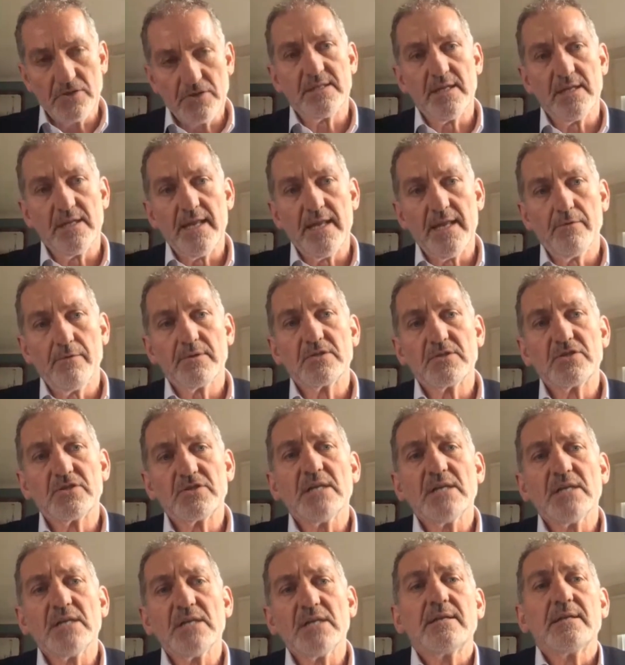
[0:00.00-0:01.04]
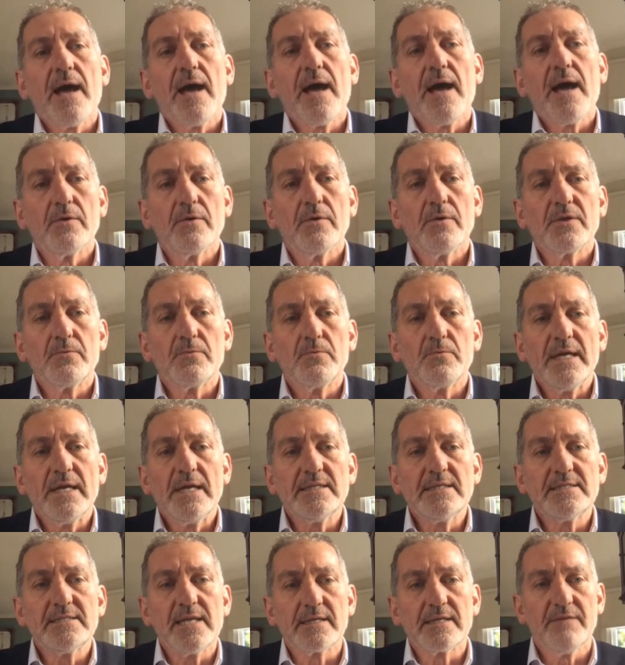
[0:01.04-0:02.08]
Just allow the
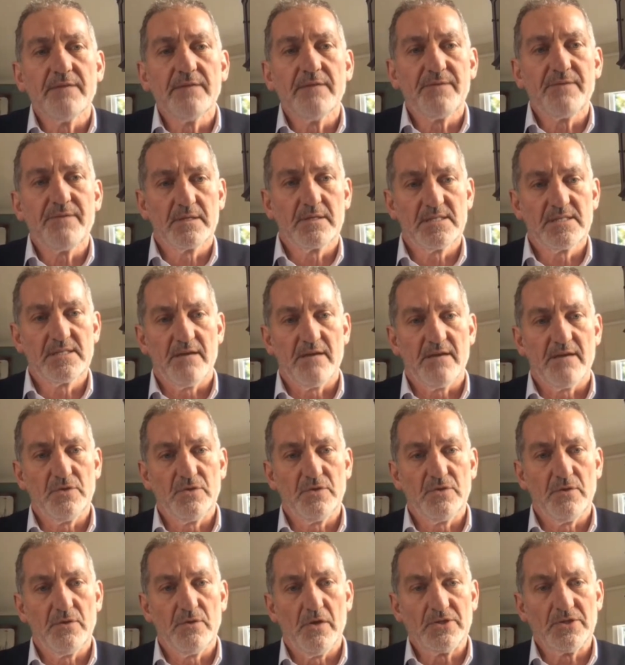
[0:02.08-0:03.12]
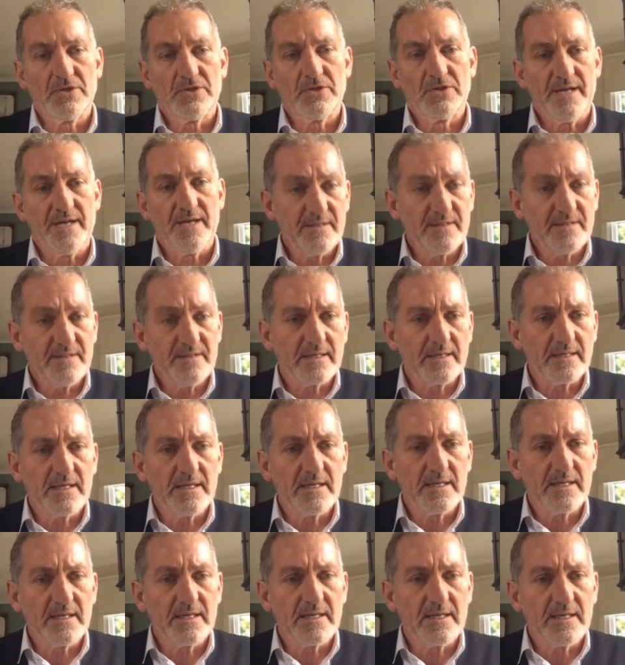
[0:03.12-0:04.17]
really significant stuff to emerge. And I
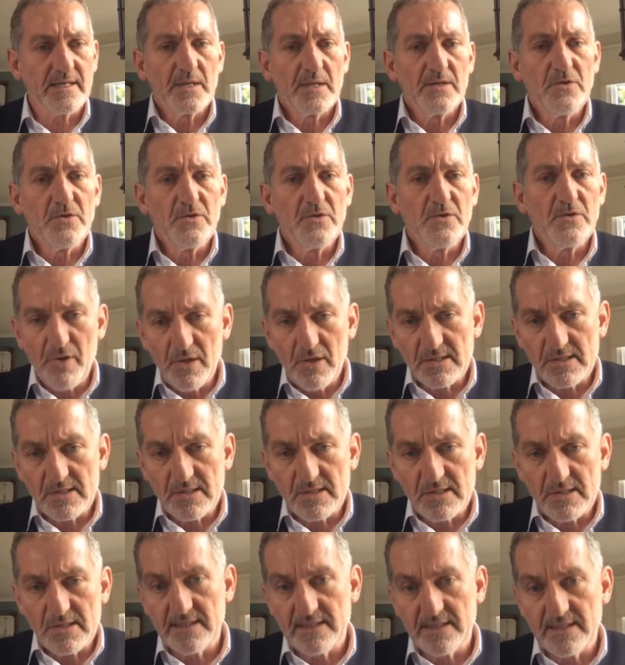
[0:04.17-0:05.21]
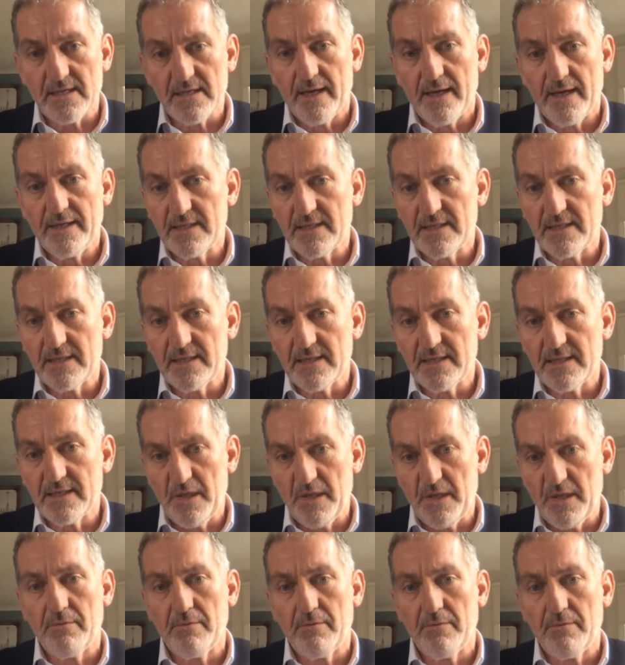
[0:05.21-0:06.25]
think your personal insight and
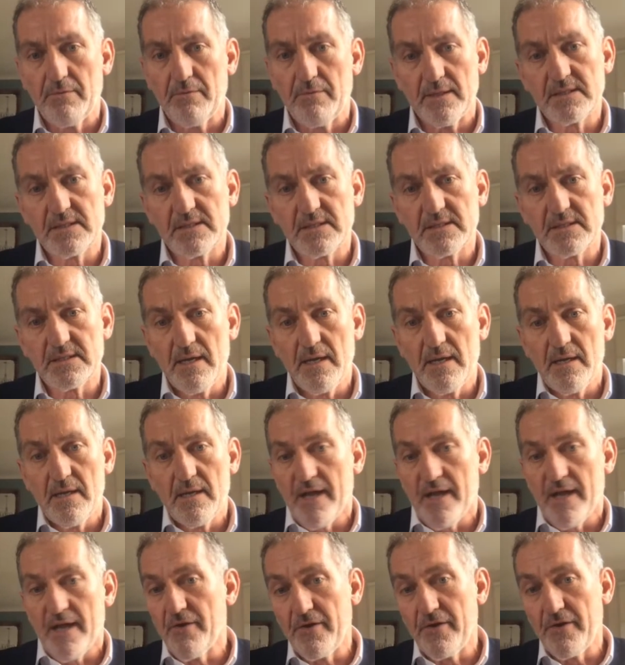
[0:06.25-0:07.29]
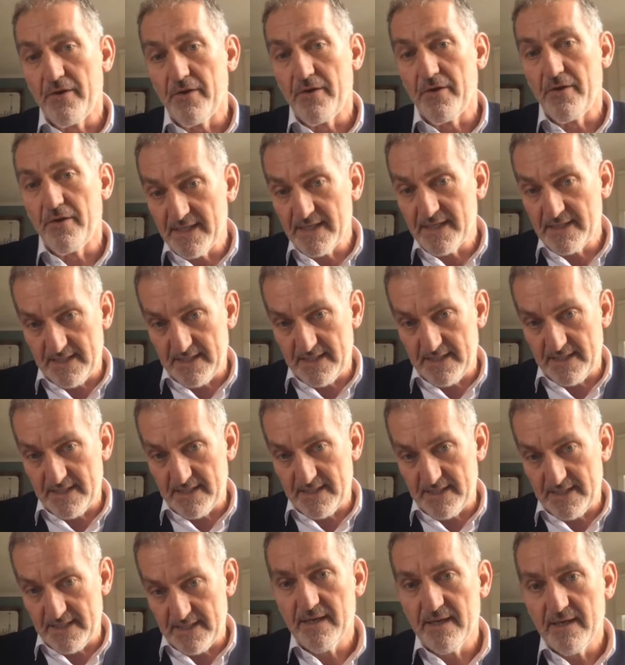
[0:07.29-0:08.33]
experience and your
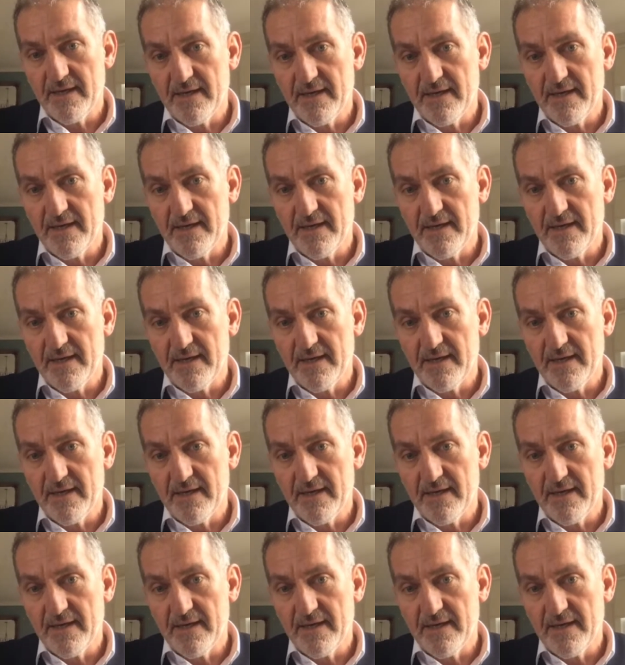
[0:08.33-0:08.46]
humanity